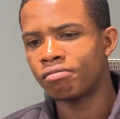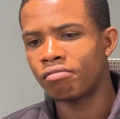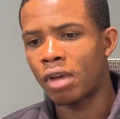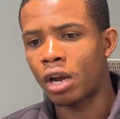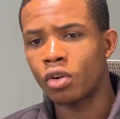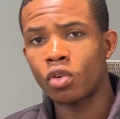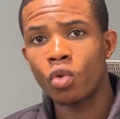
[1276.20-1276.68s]

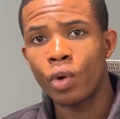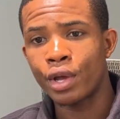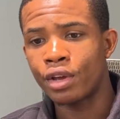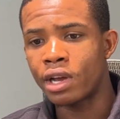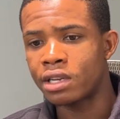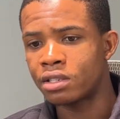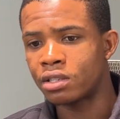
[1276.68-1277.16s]
I don't know why you
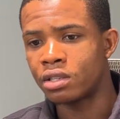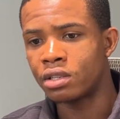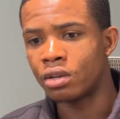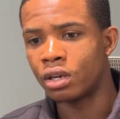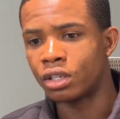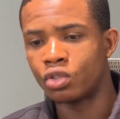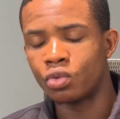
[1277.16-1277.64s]
guys
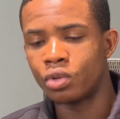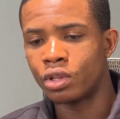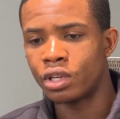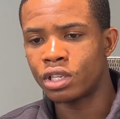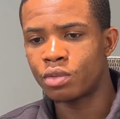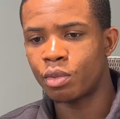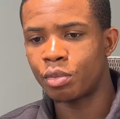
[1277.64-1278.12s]
are doing
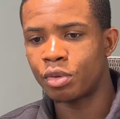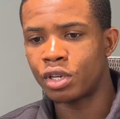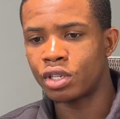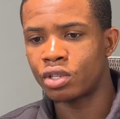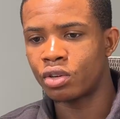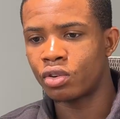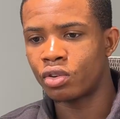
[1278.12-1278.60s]
this. Maybe there's
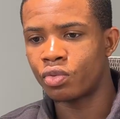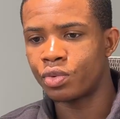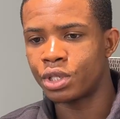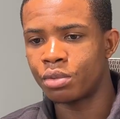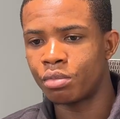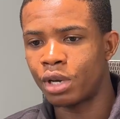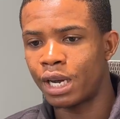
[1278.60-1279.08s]
another
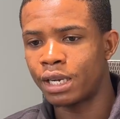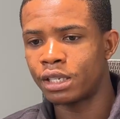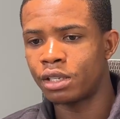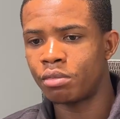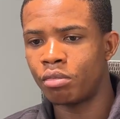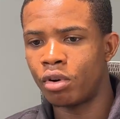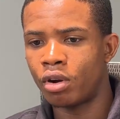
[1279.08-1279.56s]
reason behind
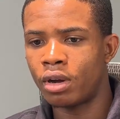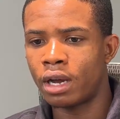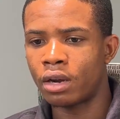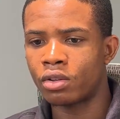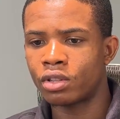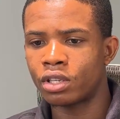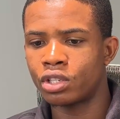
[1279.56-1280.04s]
it, but I
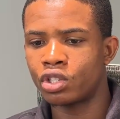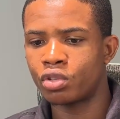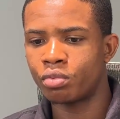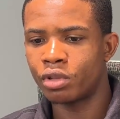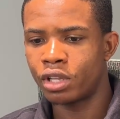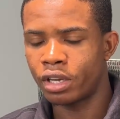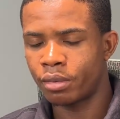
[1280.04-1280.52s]
don't think this should
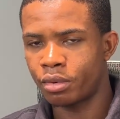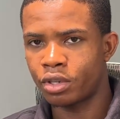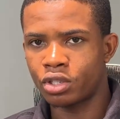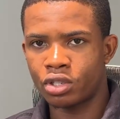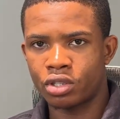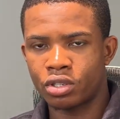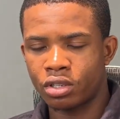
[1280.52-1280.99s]
be there
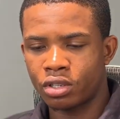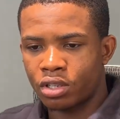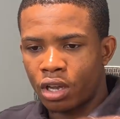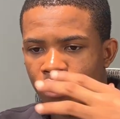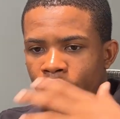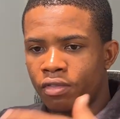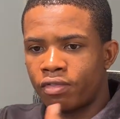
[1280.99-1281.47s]
because it's kind
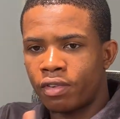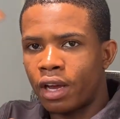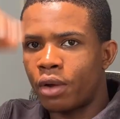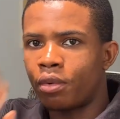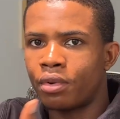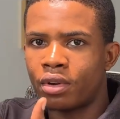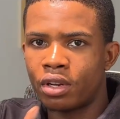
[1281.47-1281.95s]
of a
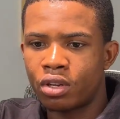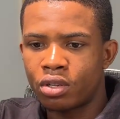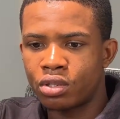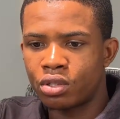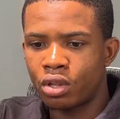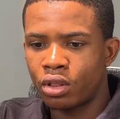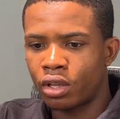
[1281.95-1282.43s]
flywheel that does
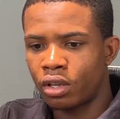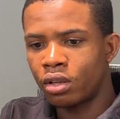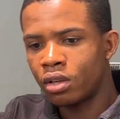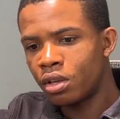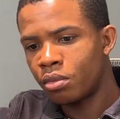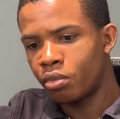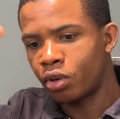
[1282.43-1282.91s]
nothing.
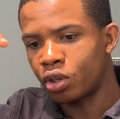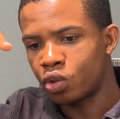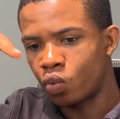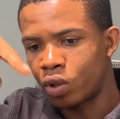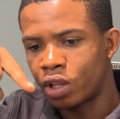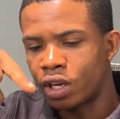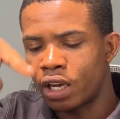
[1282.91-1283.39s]
Because
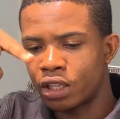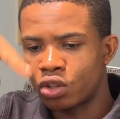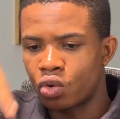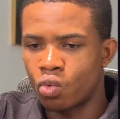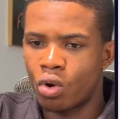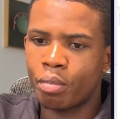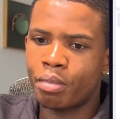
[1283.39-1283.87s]
when they get to the
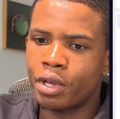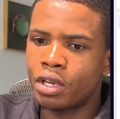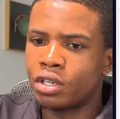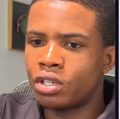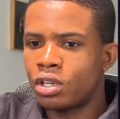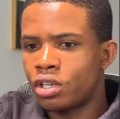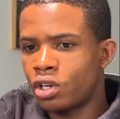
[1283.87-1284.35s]
web
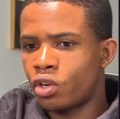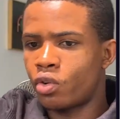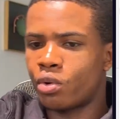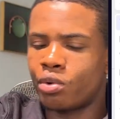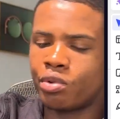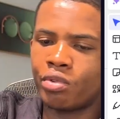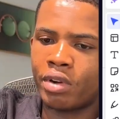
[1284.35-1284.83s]
page, they go
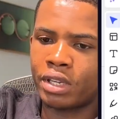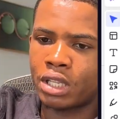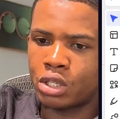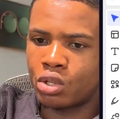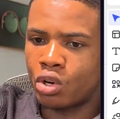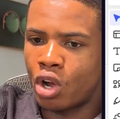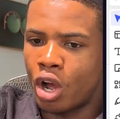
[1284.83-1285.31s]
redirected
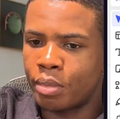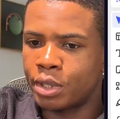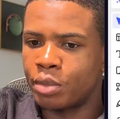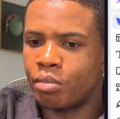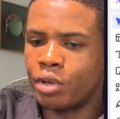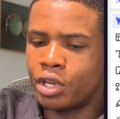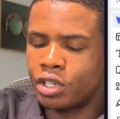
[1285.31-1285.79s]
to the opt-in
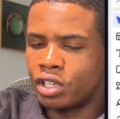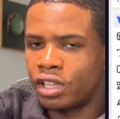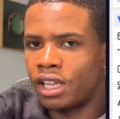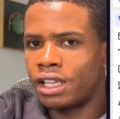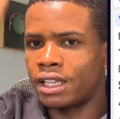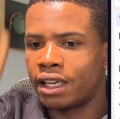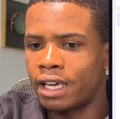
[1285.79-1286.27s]
page, and
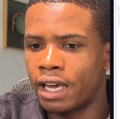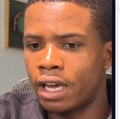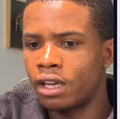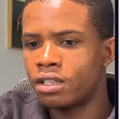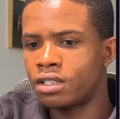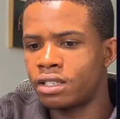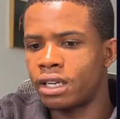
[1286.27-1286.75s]
then they
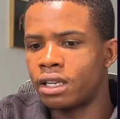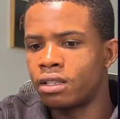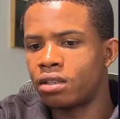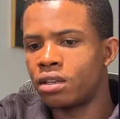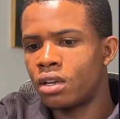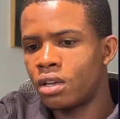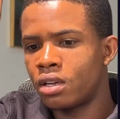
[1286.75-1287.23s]
get sent
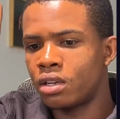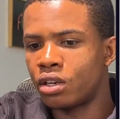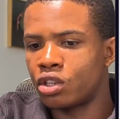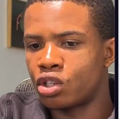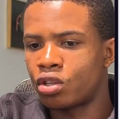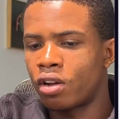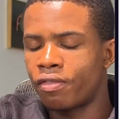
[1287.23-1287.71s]
the
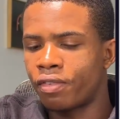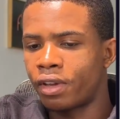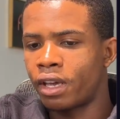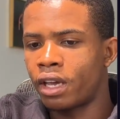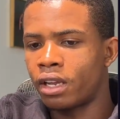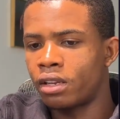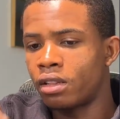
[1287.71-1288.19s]
stuff
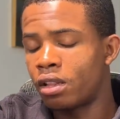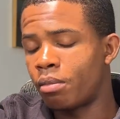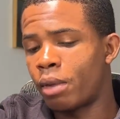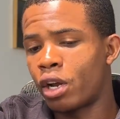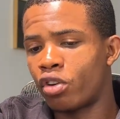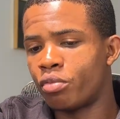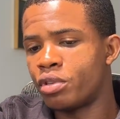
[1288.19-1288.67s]
again. They
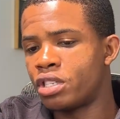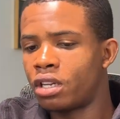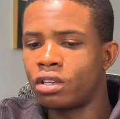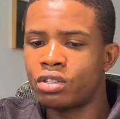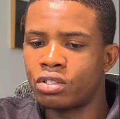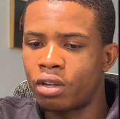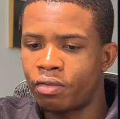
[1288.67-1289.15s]
might not be sent
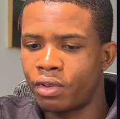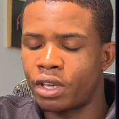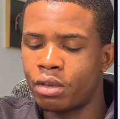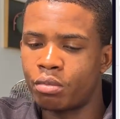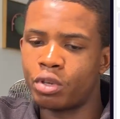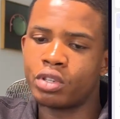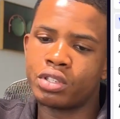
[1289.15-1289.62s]
the stuff
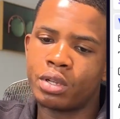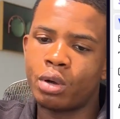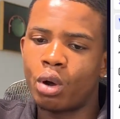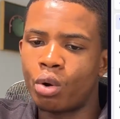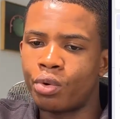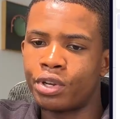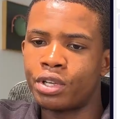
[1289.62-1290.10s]
again because they're
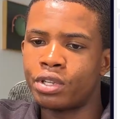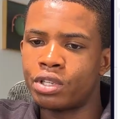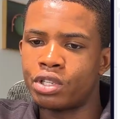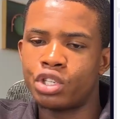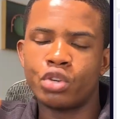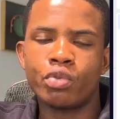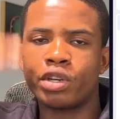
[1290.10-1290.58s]
already in the
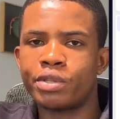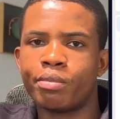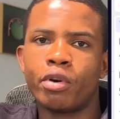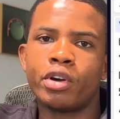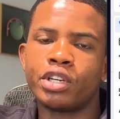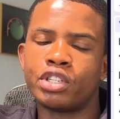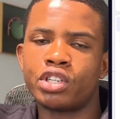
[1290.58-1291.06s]
sequence,
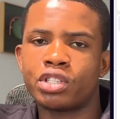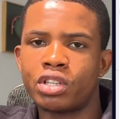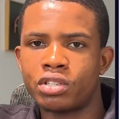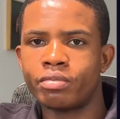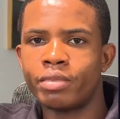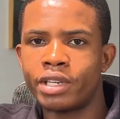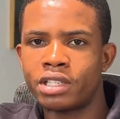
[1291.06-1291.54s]
but it just
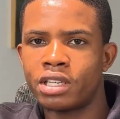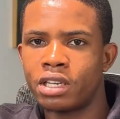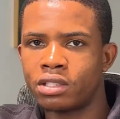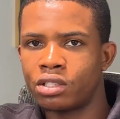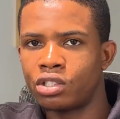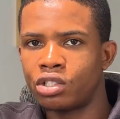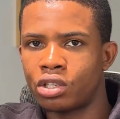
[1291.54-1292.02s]
doesn't make
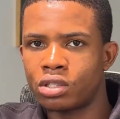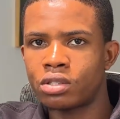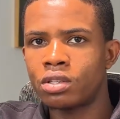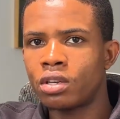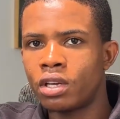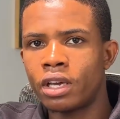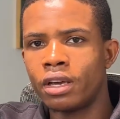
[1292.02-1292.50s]
sense. It's just
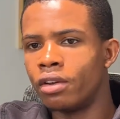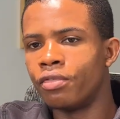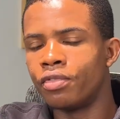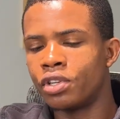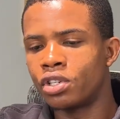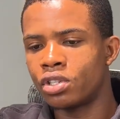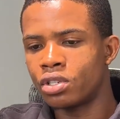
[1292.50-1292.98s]

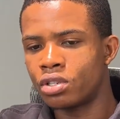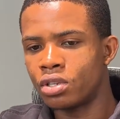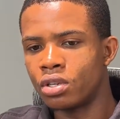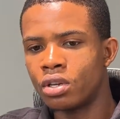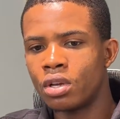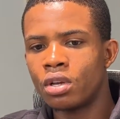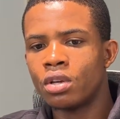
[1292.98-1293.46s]
inefficiency.
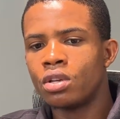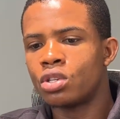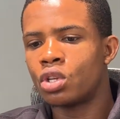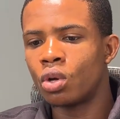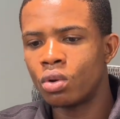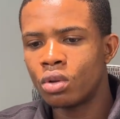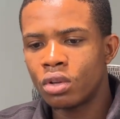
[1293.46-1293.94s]

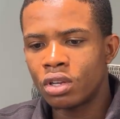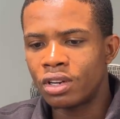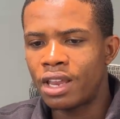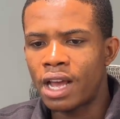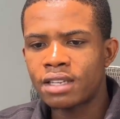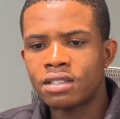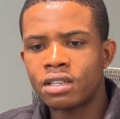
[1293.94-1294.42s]
So
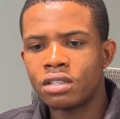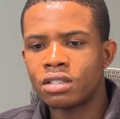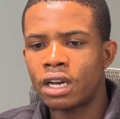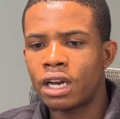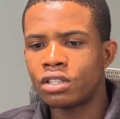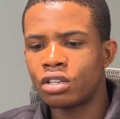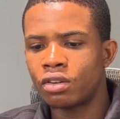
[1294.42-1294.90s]
that's the
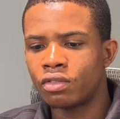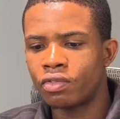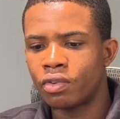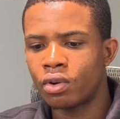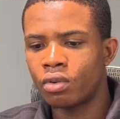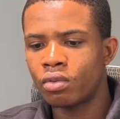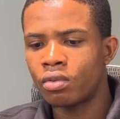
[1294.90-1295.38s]
entirety of the
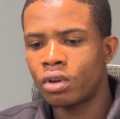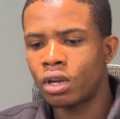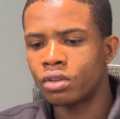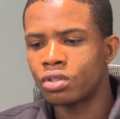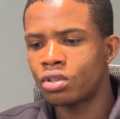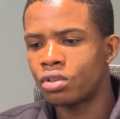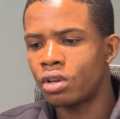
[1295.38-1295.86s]
funnel, and I'll
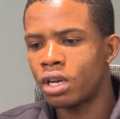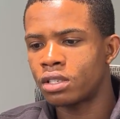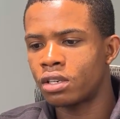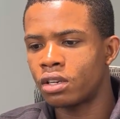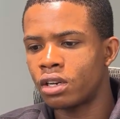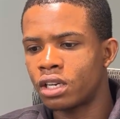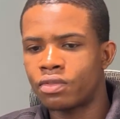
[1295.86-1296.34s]
see you guys in
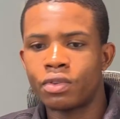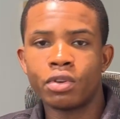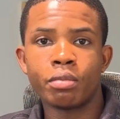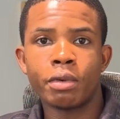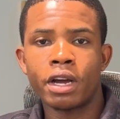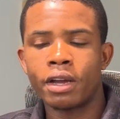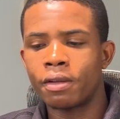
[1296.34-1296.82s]
the next video.
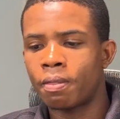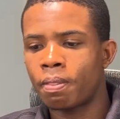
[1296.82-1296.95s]
Bye.